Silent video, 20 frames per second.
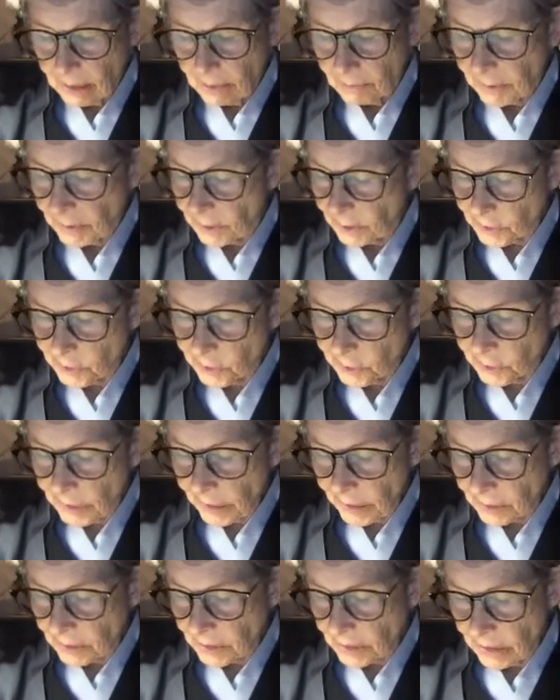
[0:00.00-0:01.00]
But there's no
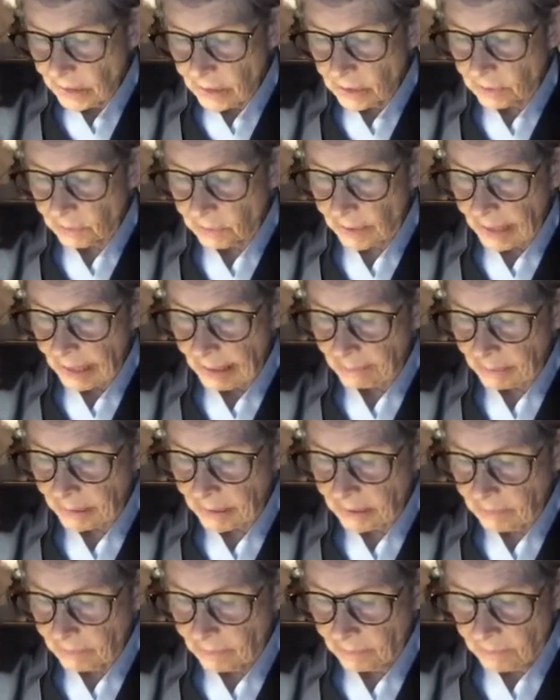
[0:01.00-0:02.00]
guarantee this will
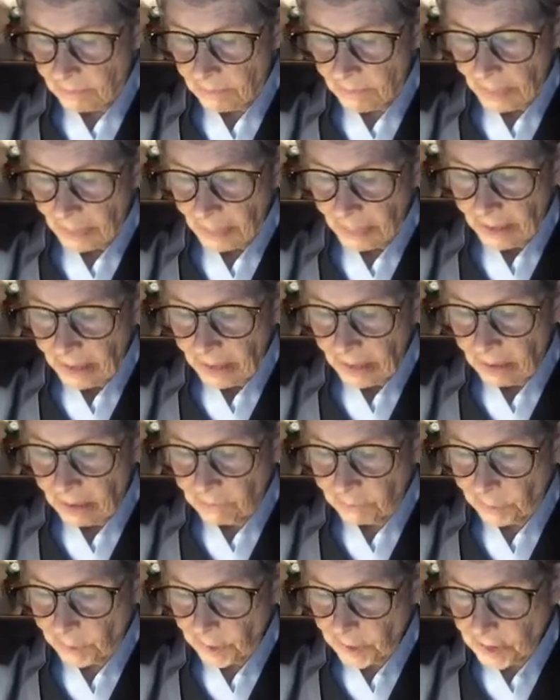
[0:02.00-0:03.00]
happen.
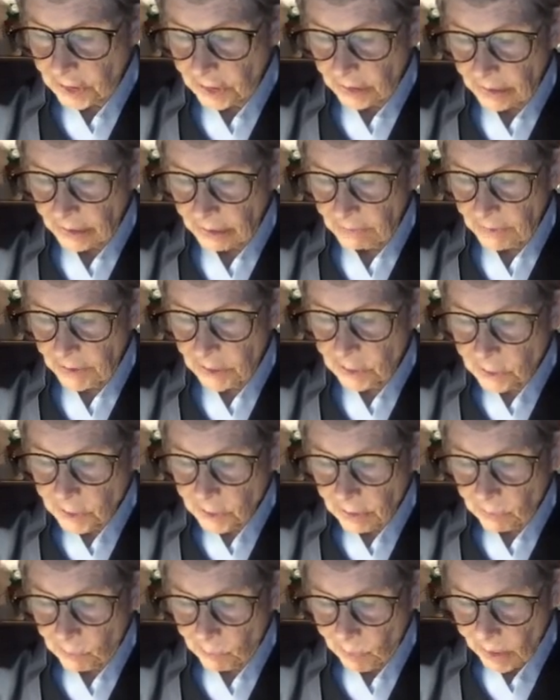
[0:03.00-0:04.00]
Unfortunately, we
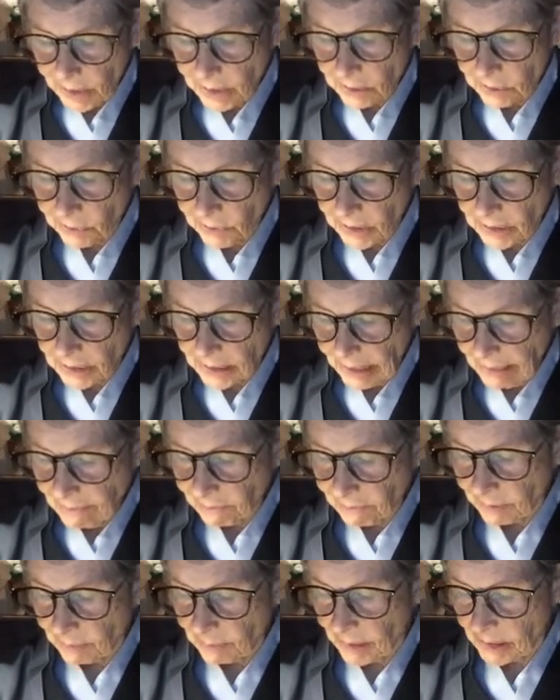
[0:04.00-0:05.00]
usually want to
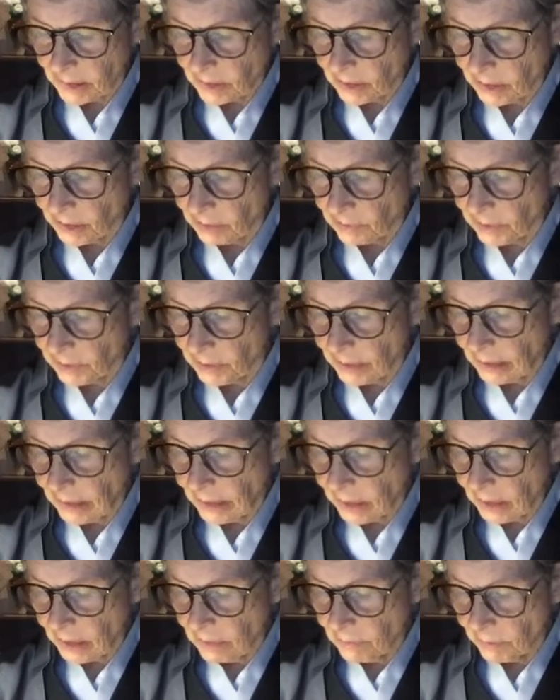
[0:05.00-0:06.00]
escape from ourselves and
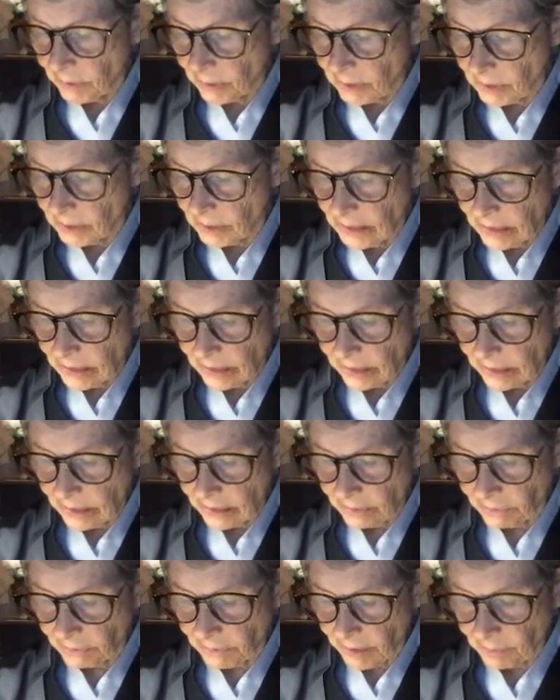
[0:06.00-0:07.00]
get on with seeing
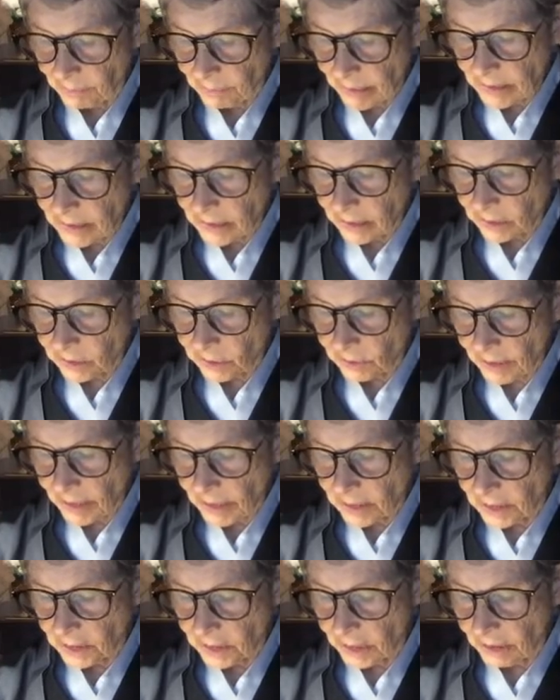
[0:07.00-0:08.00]
if our basic
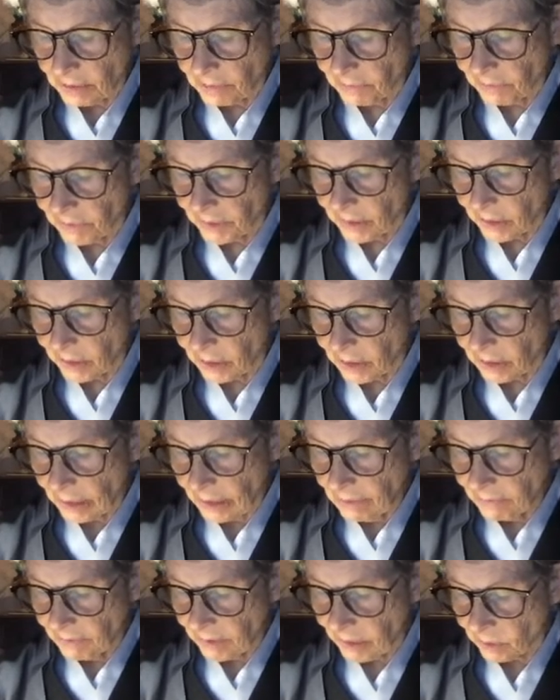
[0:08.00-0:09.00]
strategy can figure our
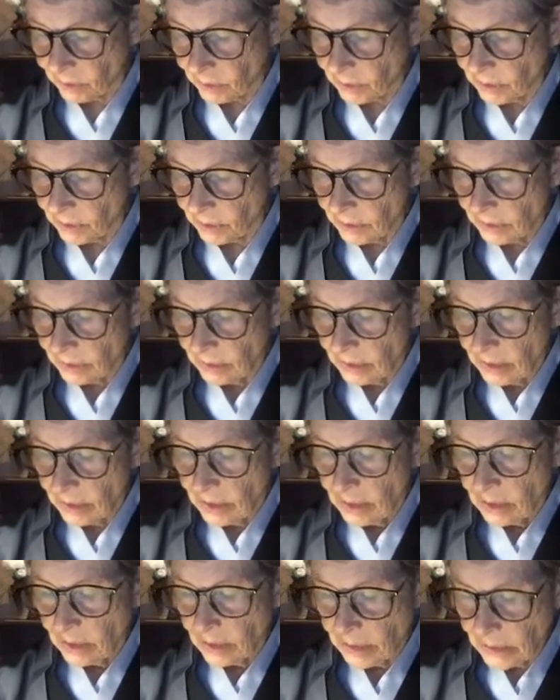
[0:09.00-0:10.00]
life out.
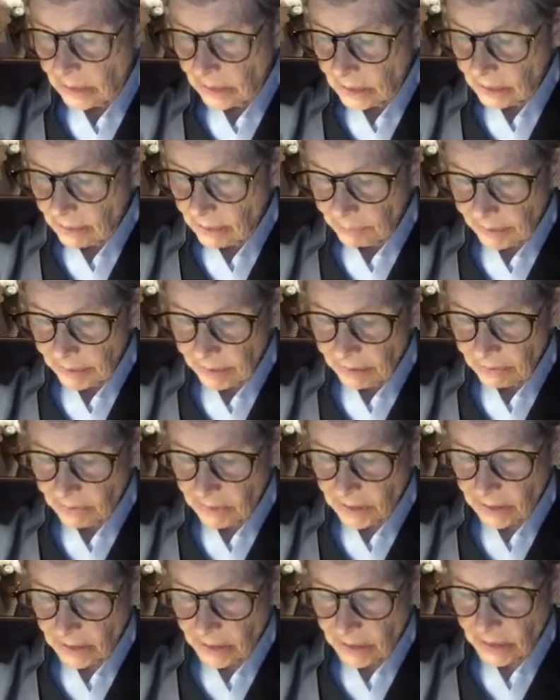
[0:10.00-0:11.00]
The discipline of
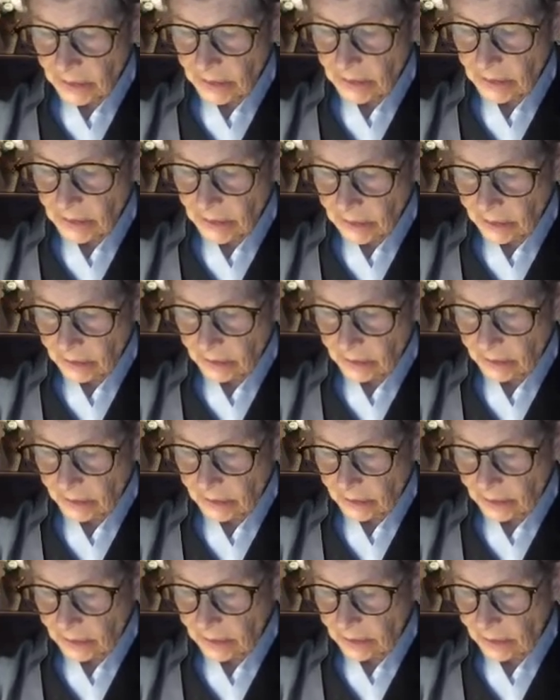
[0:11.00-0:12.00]
sitting still,
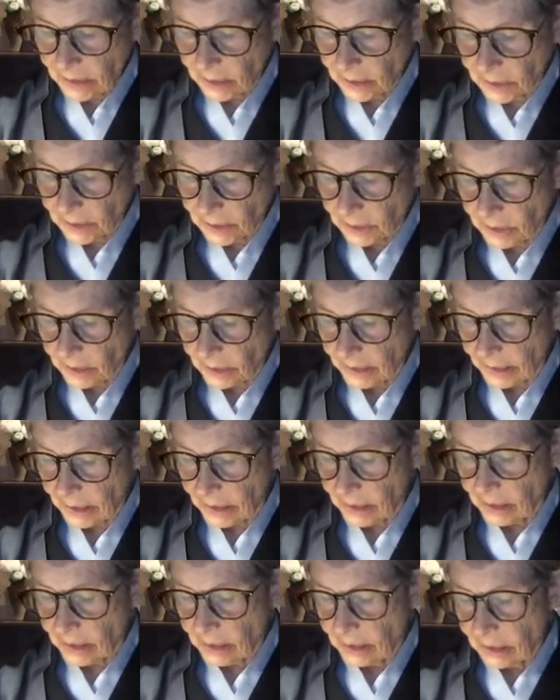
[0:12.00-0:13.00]
done diligently,
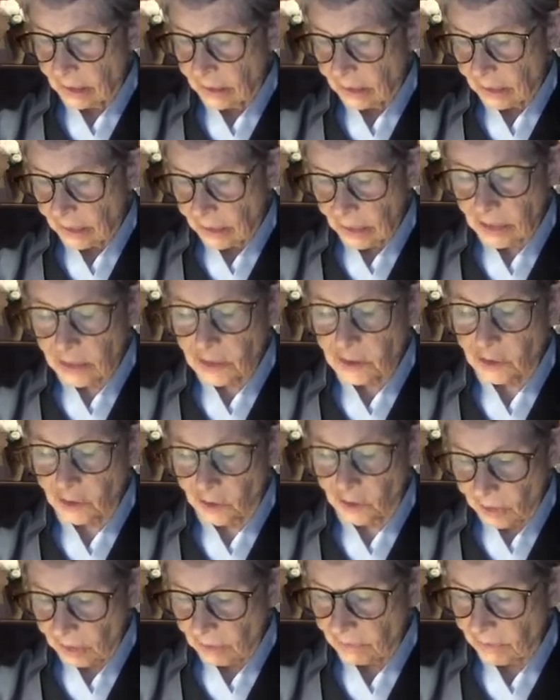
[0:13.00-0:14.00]
cuts
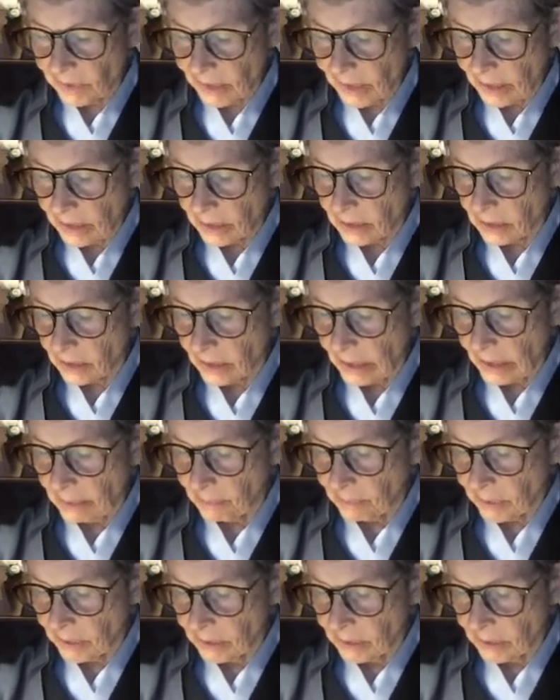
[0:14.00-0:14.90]
off that escape.